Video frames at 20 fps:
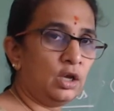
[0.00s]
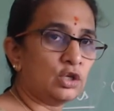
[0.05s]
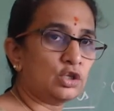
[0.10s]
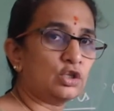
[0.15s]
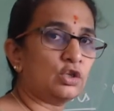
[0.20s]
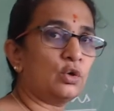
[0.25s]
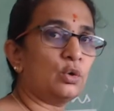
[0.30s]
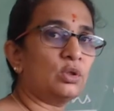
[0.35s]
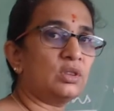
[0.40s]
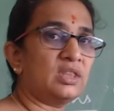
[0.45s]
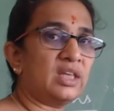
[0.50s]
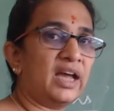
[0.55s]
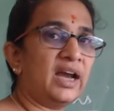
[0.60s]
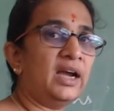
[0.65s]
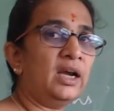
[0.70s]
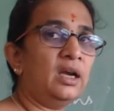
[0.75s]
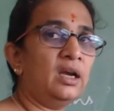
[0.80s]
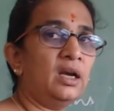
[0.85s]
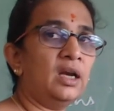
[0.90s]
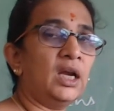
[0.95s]
so
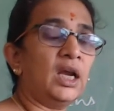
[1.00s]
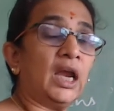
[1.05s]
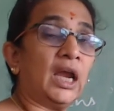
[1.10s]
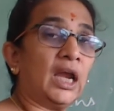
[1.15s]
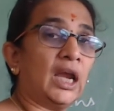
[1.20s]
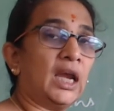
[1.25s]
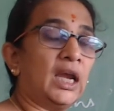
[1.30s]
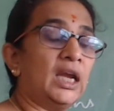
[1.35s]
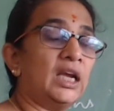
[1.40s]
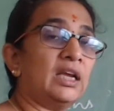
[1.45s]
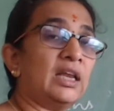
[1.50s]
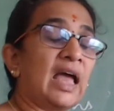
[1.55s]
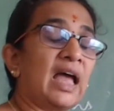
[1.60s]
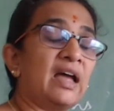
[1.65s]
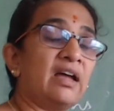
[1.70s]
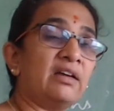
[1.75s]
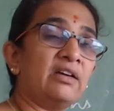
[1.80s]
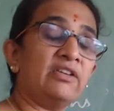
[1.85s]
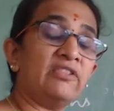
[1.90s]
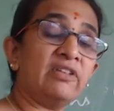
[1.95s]
that
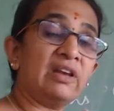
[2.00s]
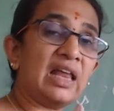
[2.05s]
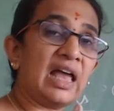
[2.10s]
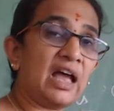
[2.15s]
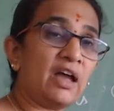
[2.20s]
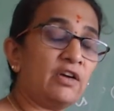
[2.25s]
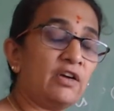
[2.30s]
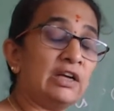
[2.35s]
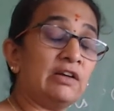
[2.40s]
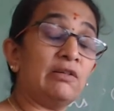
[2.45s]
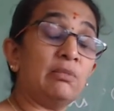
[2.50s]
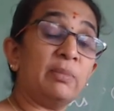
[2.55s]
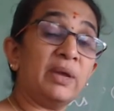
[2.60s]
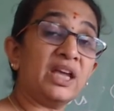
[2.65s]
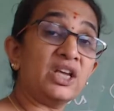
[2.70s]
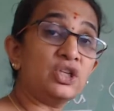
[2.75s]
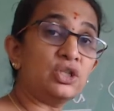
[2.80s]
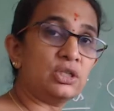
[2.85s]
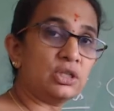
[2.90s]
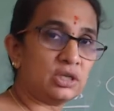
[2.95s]
it will
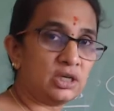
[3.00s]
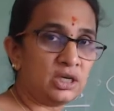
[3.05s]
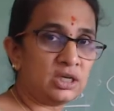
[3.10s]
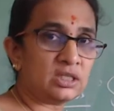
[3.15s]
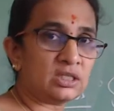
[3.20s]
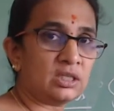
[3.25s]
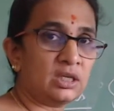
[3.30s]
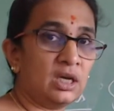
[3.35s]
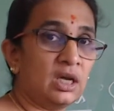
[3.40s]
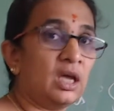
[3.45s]
make jerks,